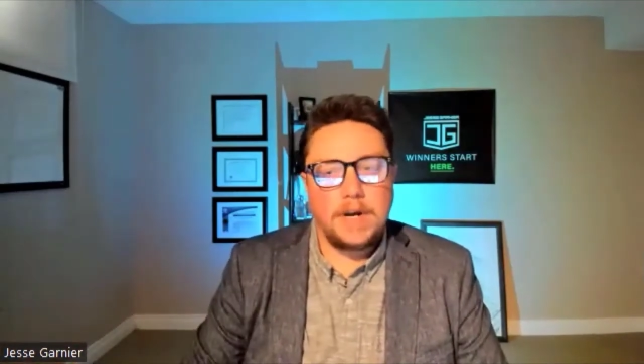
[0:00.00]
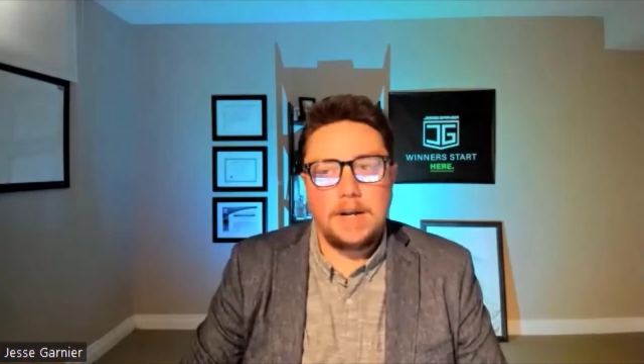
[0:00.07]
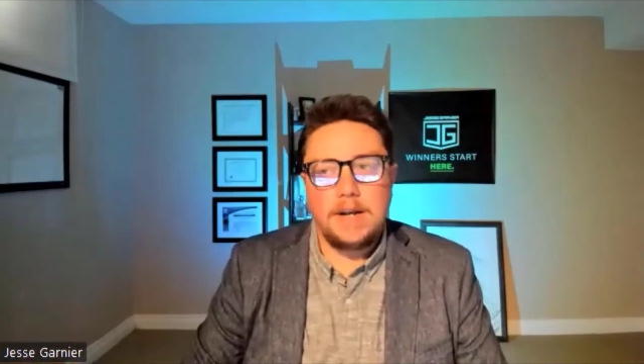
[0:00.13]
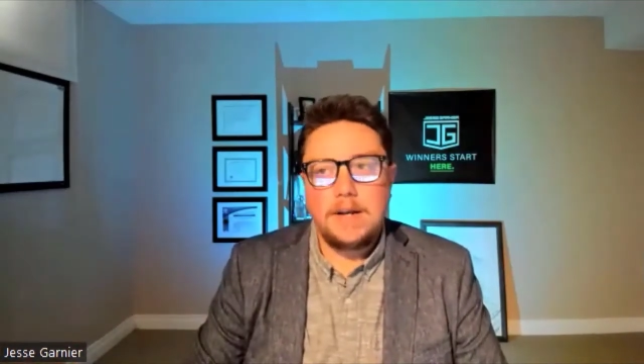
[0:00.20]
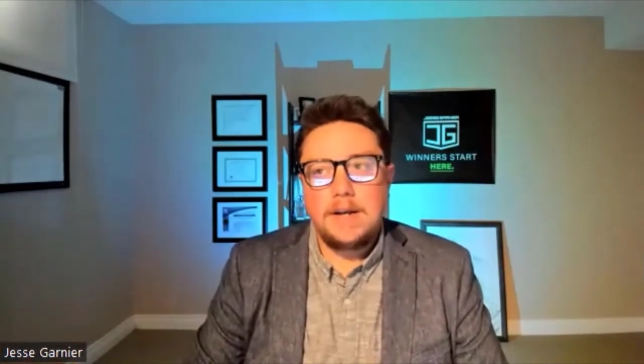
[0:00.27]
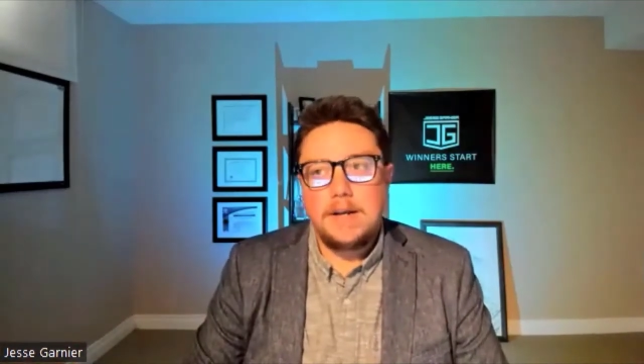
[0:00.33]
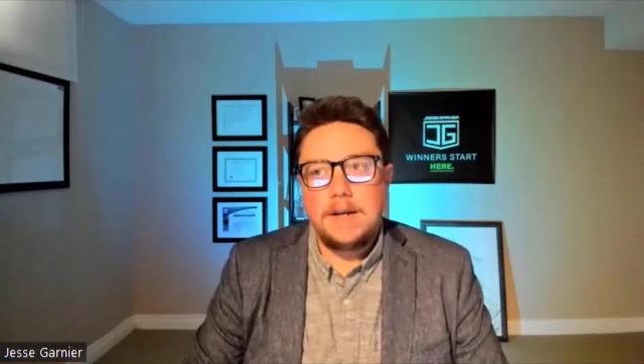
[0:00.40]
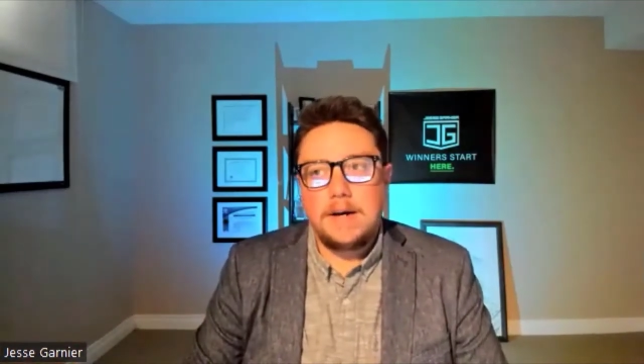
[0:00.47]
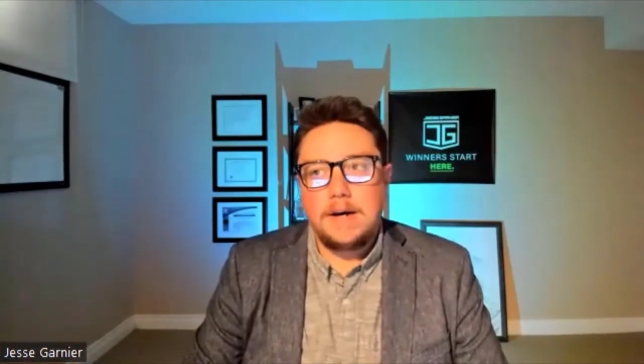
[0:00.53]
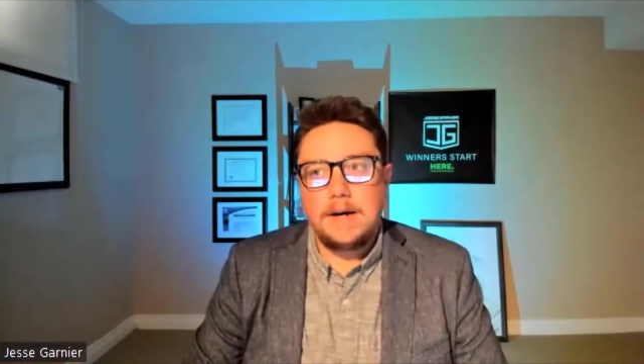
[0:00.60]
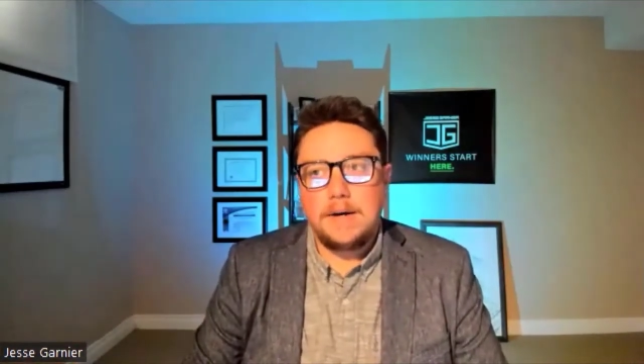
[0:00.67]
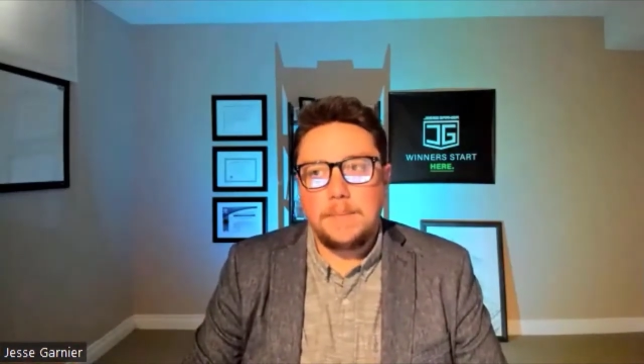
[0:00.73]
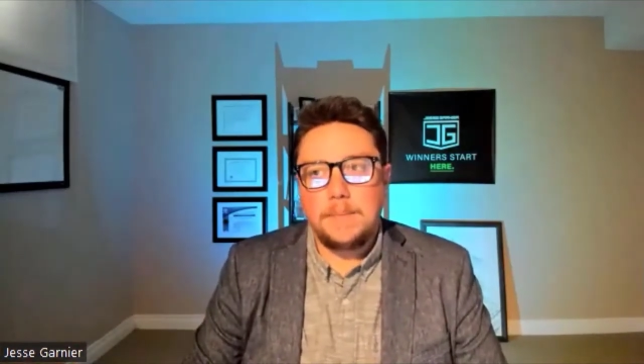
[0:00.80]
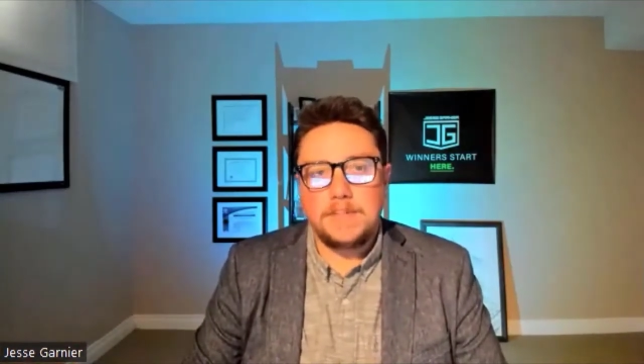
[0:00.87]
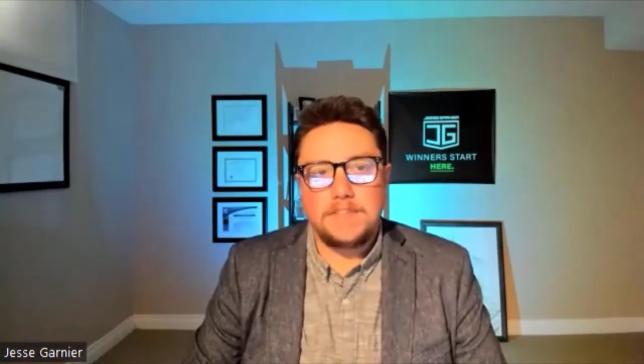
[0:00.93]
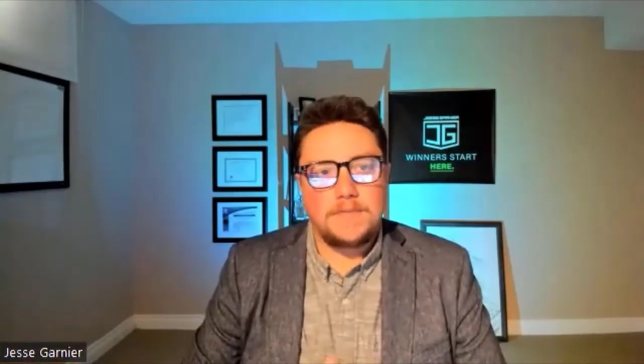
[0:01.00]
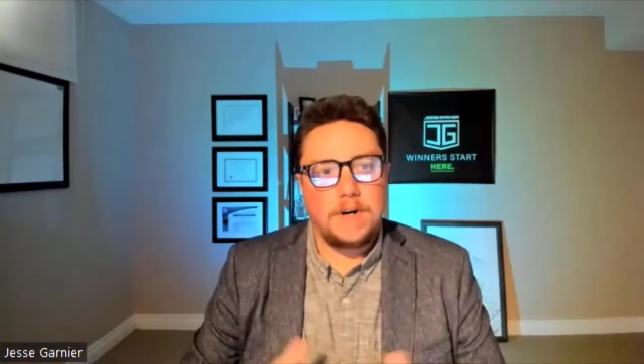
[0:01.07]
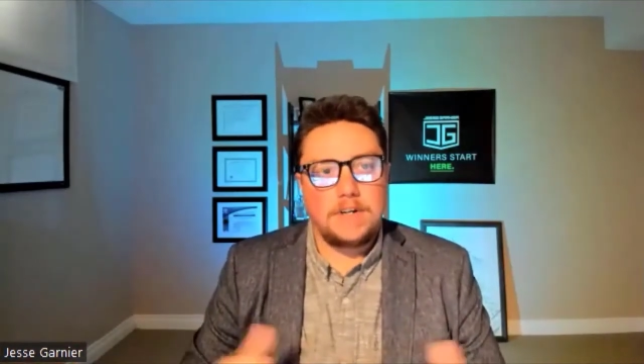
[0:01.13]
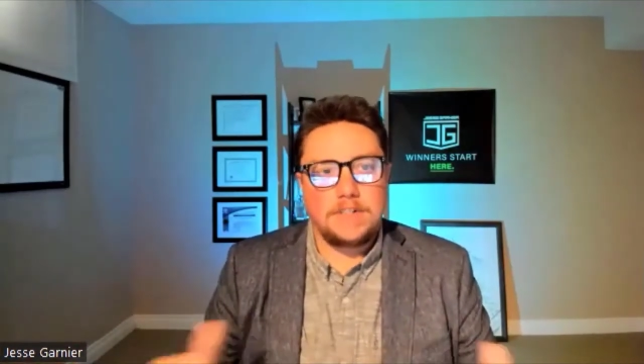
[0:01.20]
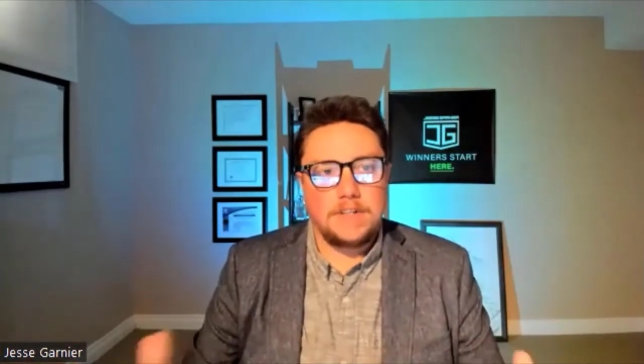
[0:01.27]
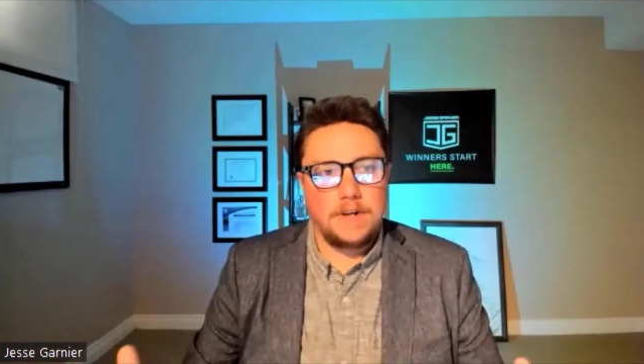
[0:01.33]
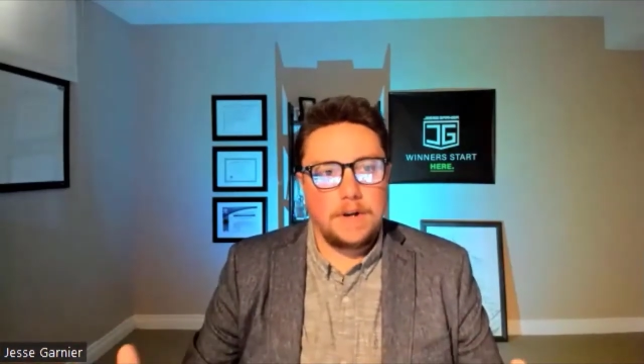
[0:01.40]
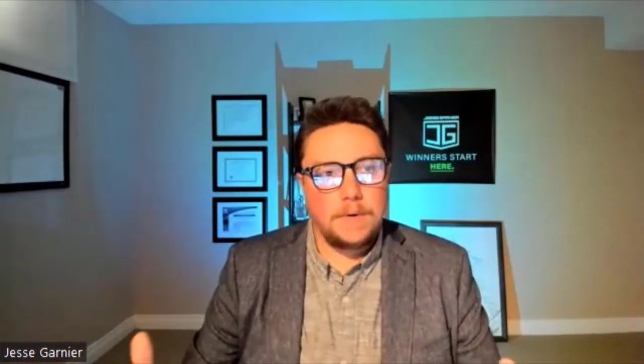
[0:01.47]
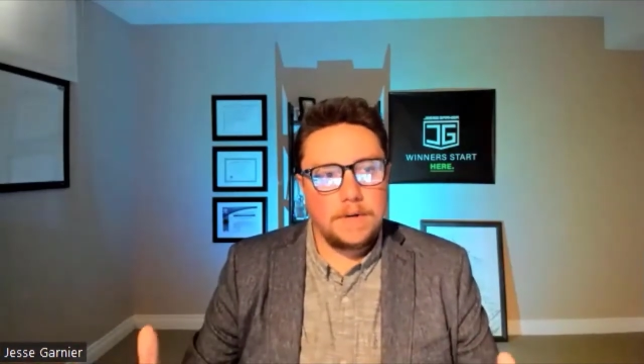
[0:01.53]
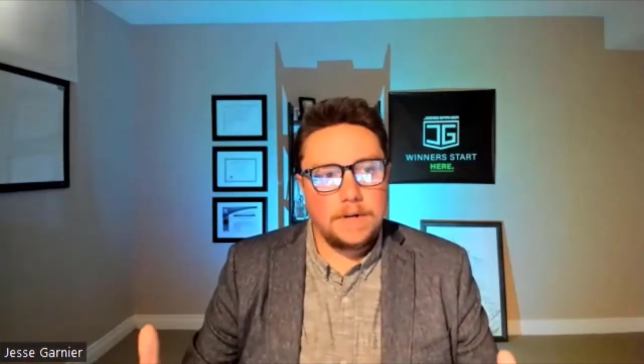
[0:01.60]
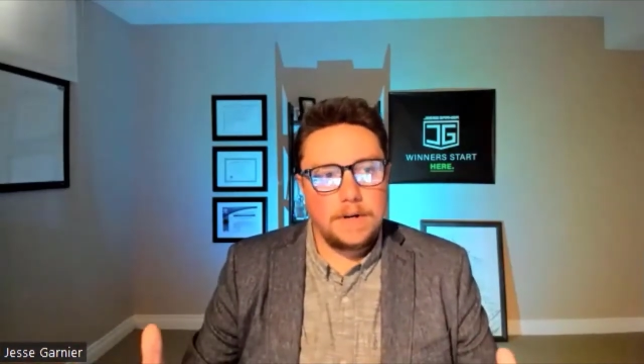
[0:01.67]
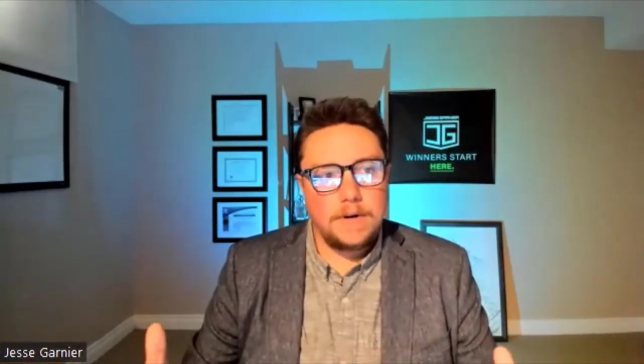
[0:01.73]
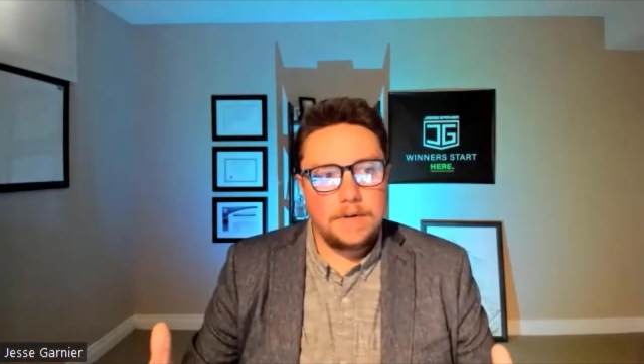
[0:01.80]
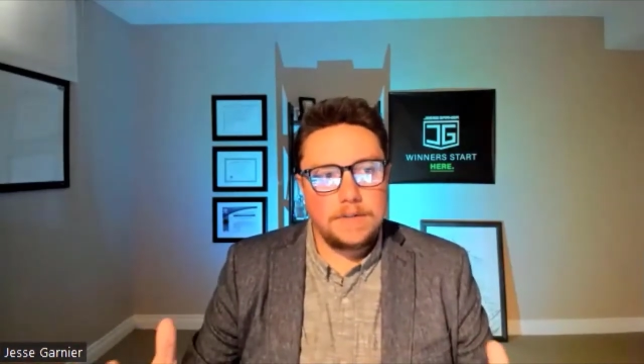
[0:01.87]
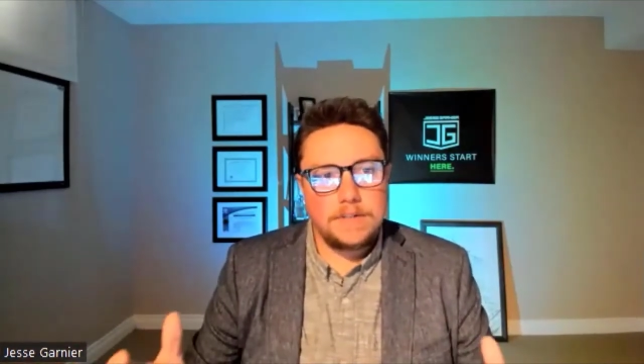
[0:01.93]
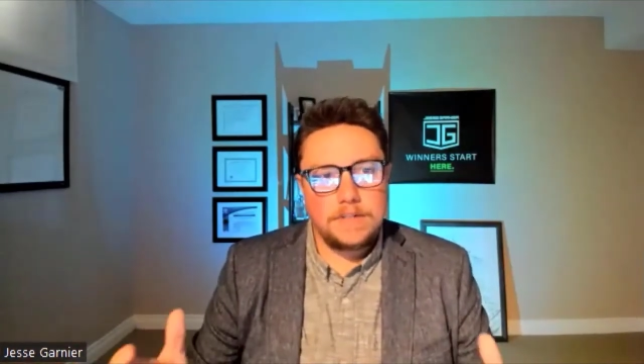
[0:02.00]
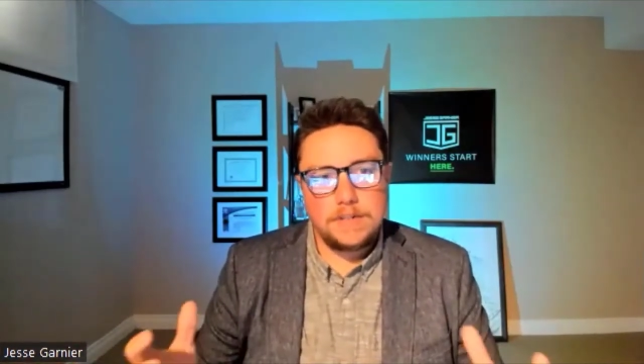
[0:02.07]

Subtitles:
But as far as an owner goes,